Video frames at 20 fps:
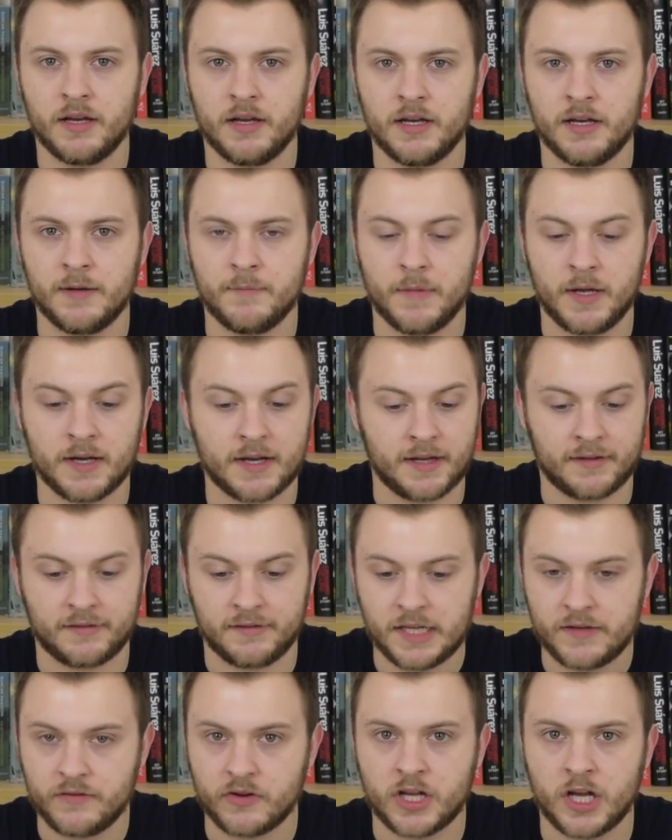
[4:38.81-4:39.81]
Um, I
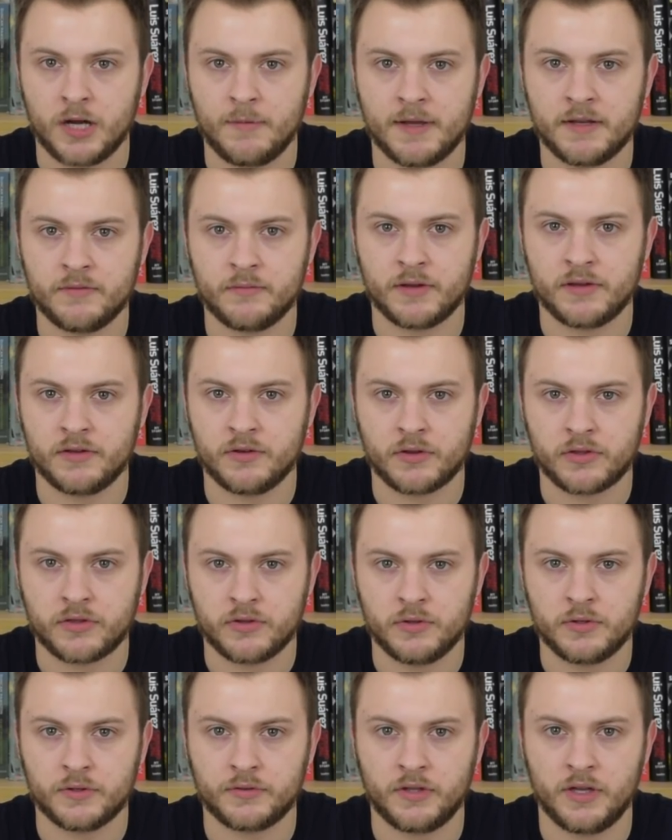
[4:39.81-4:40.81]
guess leave a comment with your
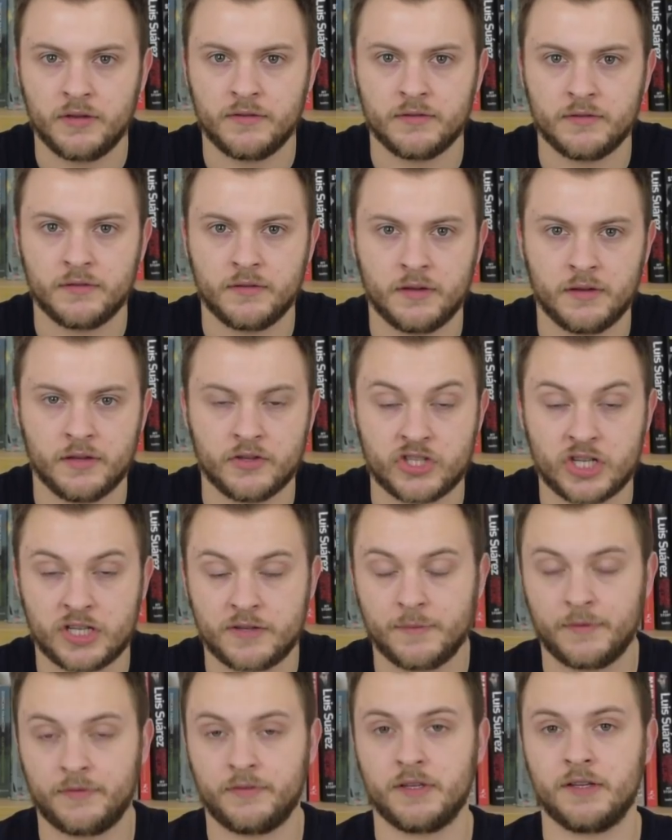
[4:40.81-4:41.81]
thoughts on the
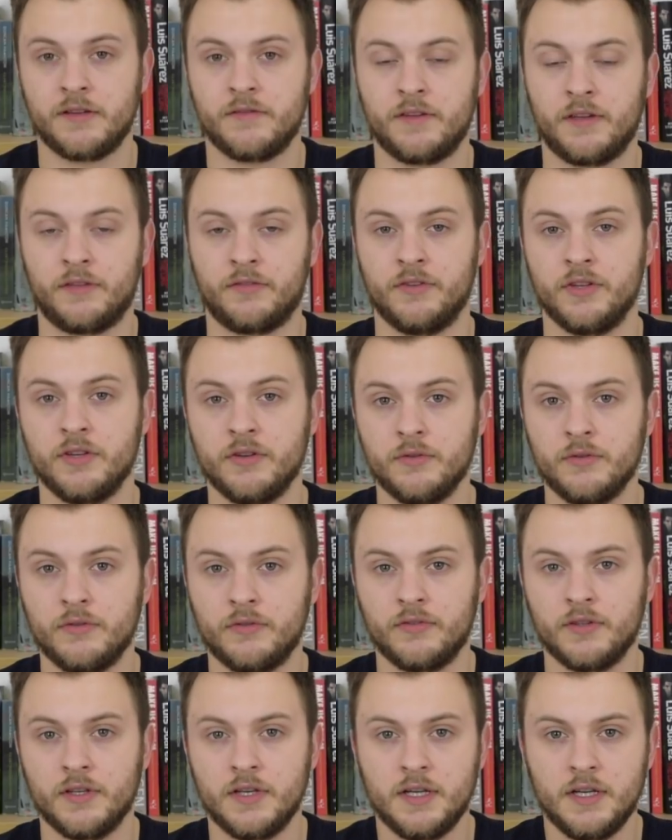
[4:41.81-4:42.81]
legitimacy of this
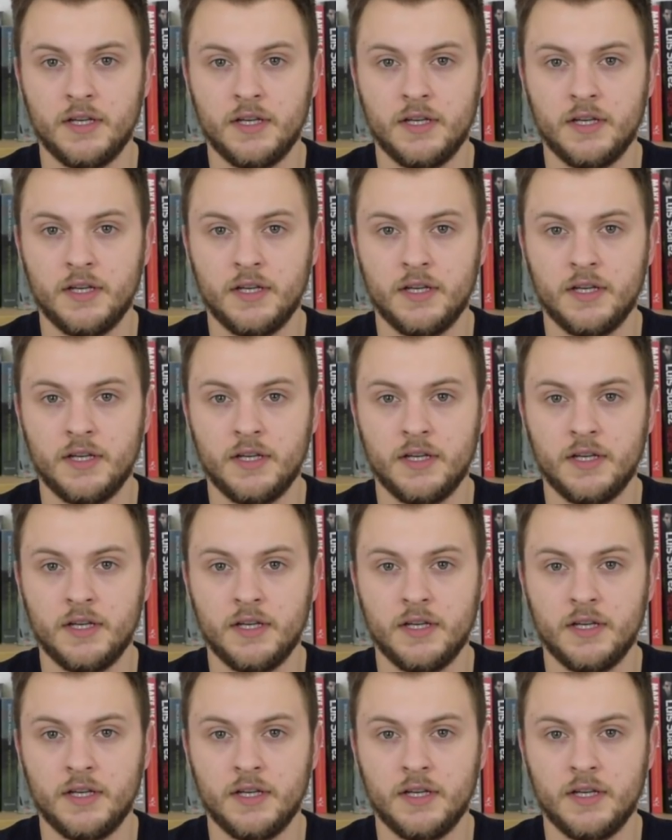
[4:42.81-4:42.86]
news